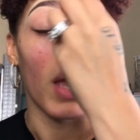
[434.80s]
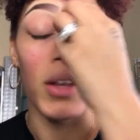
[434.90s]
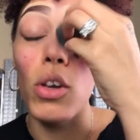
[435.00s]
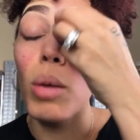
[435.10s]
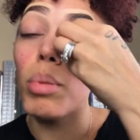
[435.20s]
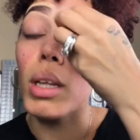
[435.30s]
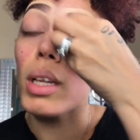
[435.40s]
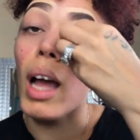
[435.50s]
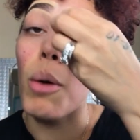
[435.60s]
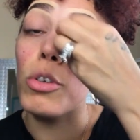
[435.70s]
And you can
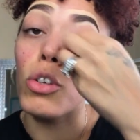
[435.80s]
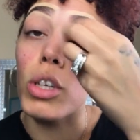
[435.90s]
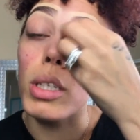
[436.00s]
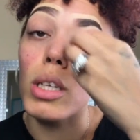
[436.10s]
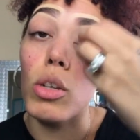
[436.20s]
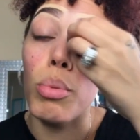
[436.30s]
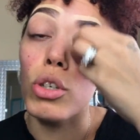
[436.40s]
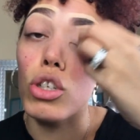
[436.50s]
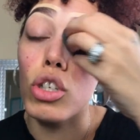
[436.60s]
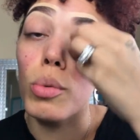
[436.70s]
blend it out with your concealer
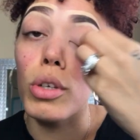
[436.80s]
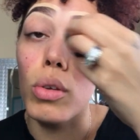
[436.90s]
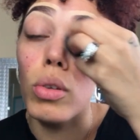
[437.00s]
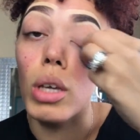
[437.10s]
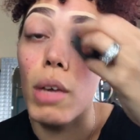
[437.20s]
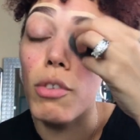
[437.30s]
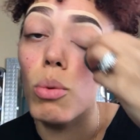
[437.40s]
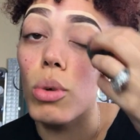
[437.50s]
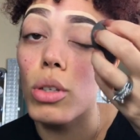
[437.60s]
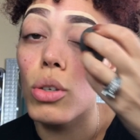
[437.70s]
brush that you were using if
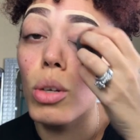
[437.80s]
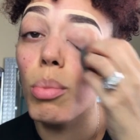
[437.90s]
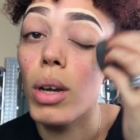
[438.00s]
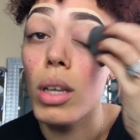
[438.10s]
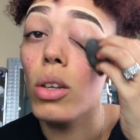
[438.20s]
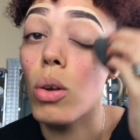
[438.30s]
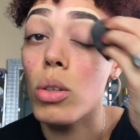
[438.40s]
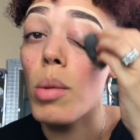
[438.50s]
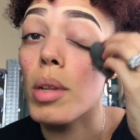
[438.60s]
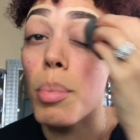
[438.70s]
you want to bring, you know,
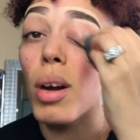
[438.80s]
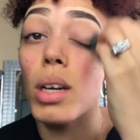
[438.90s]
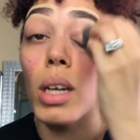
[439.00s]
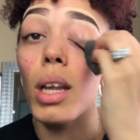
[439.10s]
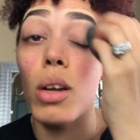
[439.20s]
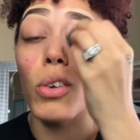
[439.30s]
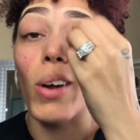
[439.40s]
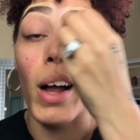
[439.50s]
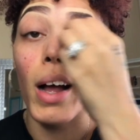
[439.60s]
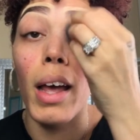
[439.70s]
some of the product down your
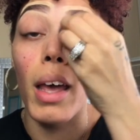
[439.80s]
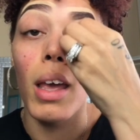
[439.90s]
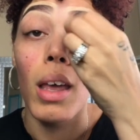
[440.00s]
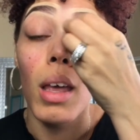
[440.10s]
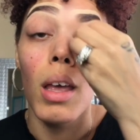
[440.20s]
eye,